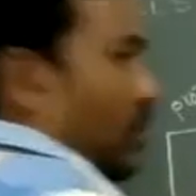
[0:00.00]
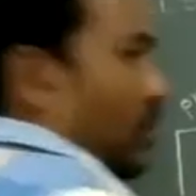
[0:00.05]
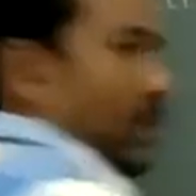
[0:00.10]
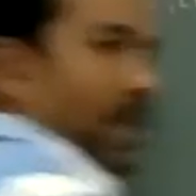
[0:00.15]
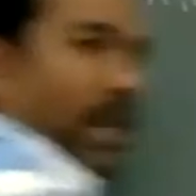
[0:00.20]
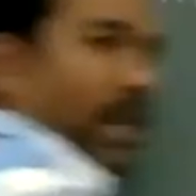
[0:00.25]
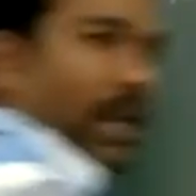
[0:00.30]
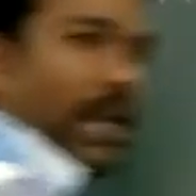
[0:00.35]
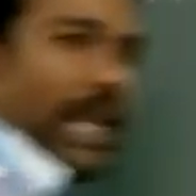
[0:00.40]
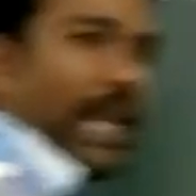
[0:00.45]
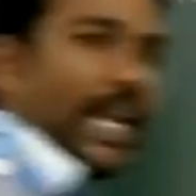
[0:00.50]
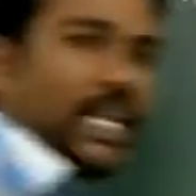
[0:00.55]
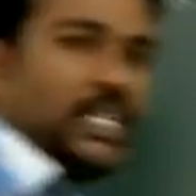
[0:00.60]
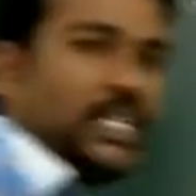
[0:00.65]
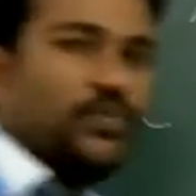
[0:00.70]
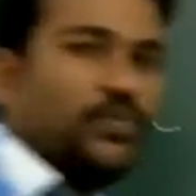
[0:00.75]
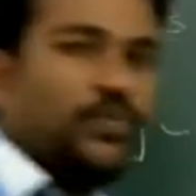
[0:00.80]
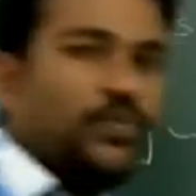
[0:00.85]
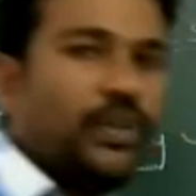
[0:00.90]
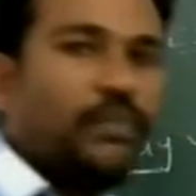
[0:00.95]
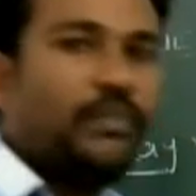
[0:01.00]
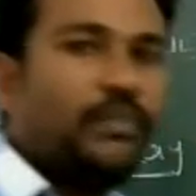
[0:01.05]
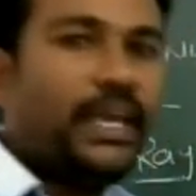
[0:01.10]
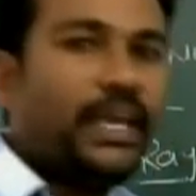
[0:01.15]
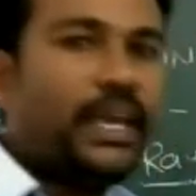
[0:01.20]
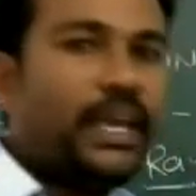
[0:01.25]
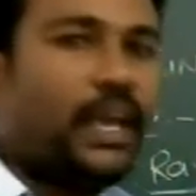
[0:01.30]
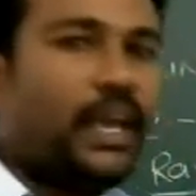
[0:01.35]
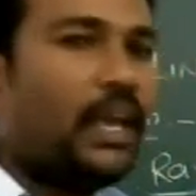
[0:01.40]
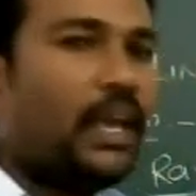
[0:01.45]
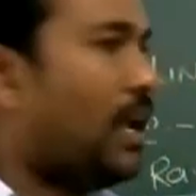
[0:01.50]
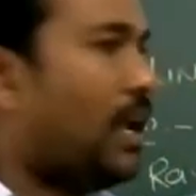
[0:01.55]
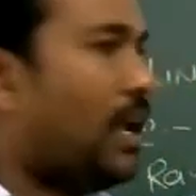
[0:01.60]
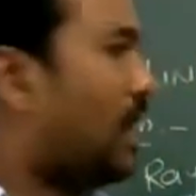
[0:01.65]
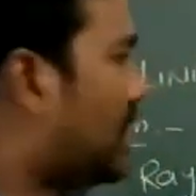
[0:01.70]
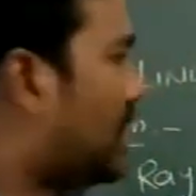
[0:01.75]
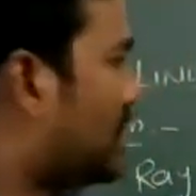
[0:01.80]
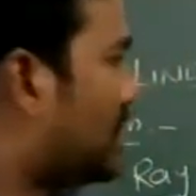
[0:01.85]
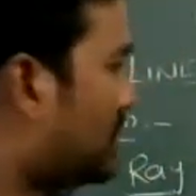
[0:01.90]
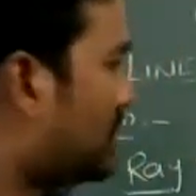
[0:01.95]
the rays will be
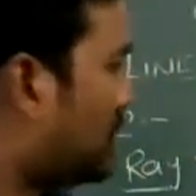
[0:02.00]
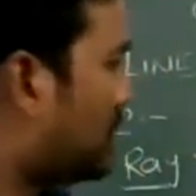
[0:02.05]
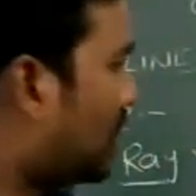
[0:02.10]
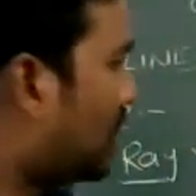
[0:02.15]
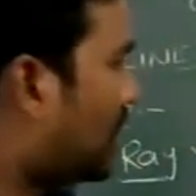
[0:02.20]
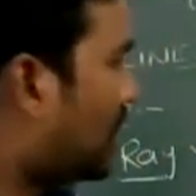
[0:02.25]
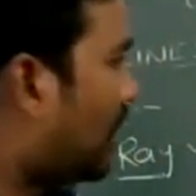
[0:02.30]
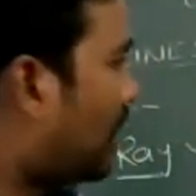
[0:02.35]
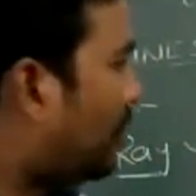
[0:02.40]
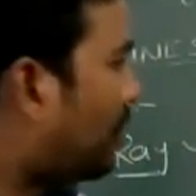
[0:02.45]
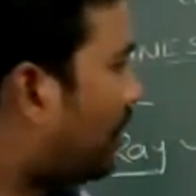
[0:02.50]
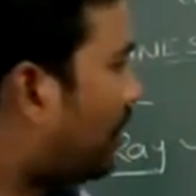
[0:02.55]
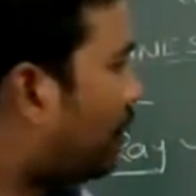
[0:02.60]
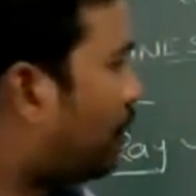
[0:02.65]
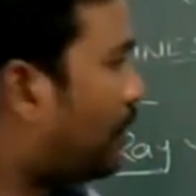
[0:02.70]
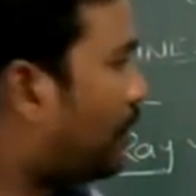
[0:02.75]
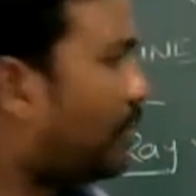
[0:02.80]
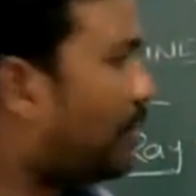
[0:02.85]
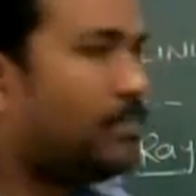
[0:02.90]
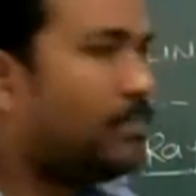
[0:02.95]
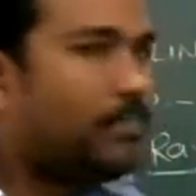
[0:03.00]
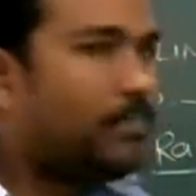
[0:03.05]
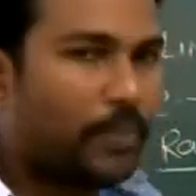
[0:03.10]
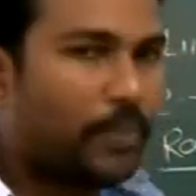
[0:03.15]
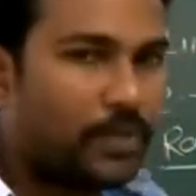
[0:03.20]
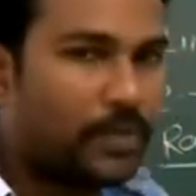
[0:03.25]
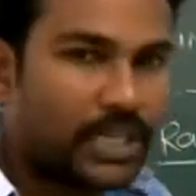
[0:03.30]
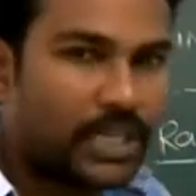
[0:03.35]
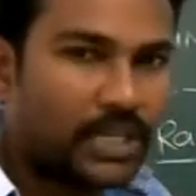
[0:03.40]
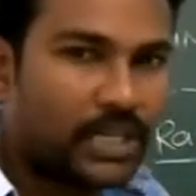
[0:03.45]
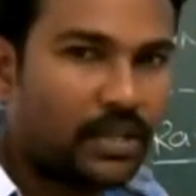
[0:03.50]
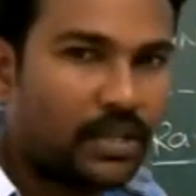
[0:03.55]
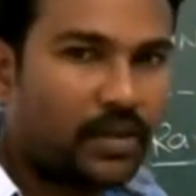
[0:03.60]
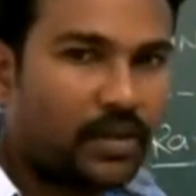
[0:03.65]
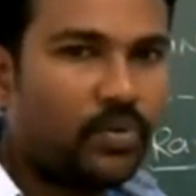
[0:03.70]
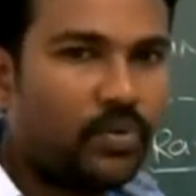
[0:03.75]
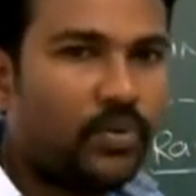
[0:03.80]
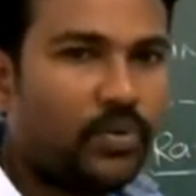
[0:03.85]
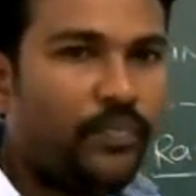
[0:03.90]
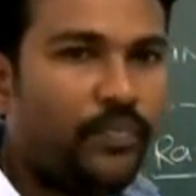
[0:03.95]
coming from projector
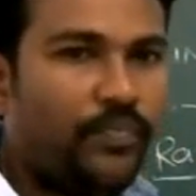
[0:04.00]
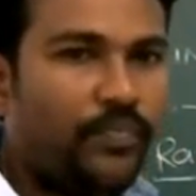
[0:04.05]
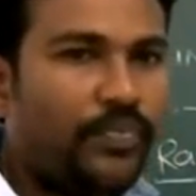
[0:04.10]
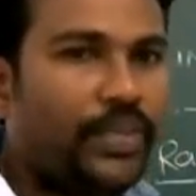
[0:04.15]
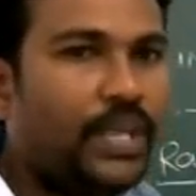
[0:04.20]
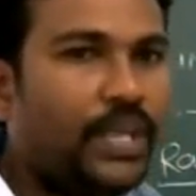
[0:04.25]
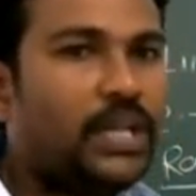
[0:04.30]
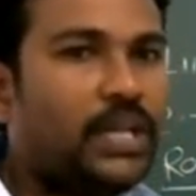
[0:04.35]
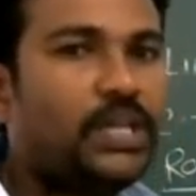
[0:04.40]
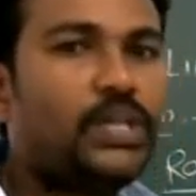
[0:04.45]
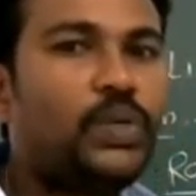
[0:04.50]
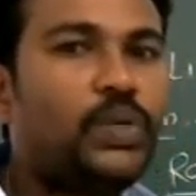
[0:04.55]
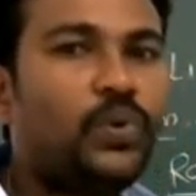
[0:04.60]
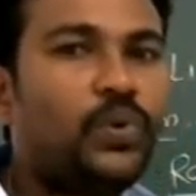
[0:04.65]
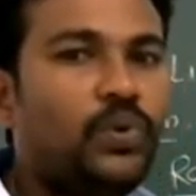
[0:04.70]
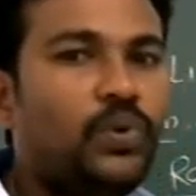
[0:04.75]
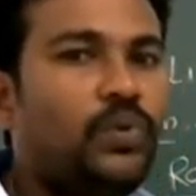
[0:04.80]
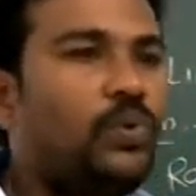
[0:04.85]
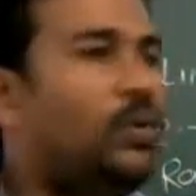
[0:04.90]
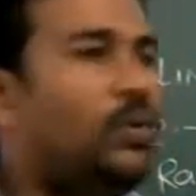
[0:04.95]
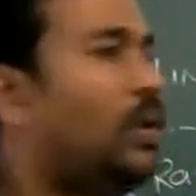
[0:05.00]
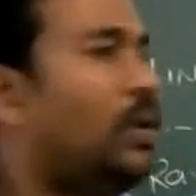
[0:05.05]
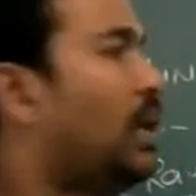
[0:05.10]
room to